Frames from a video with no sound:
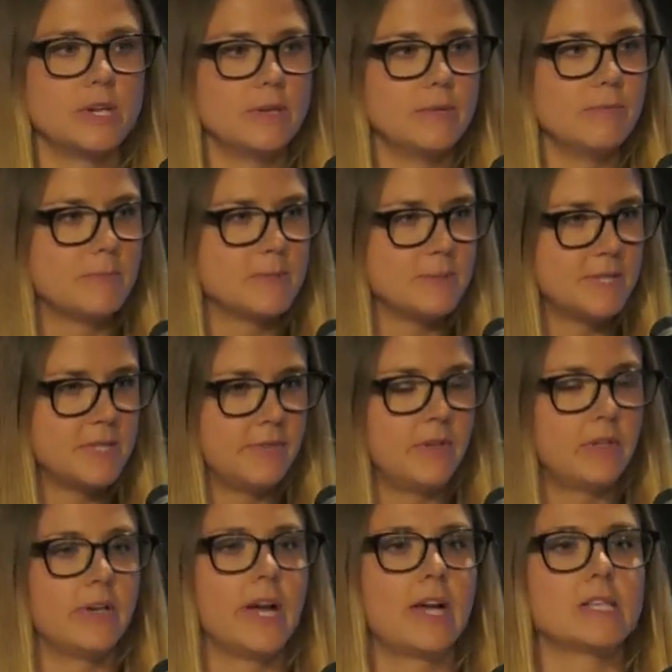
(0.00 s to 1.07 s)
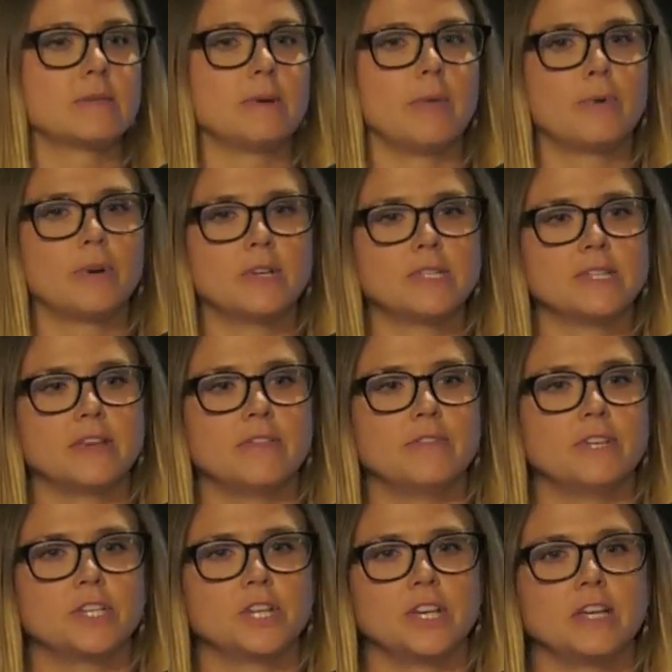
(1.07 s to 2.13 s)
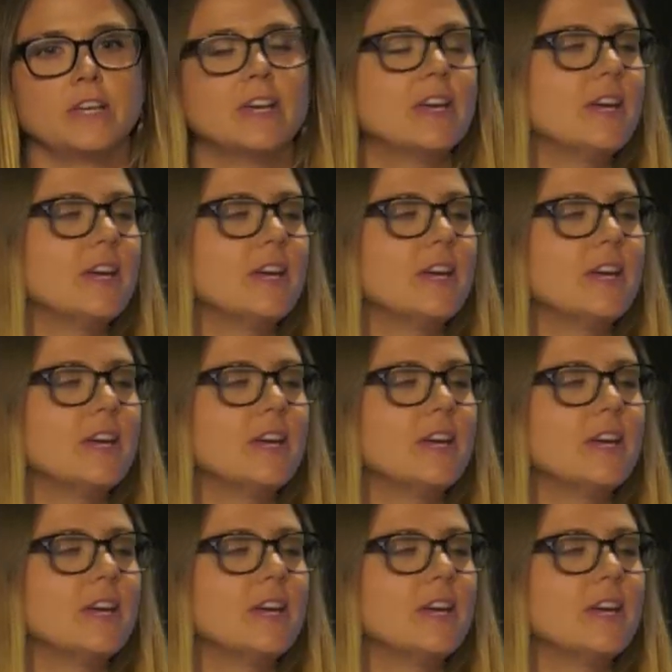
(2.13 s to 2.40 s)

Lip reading: He specifically asked about purse seine fishing,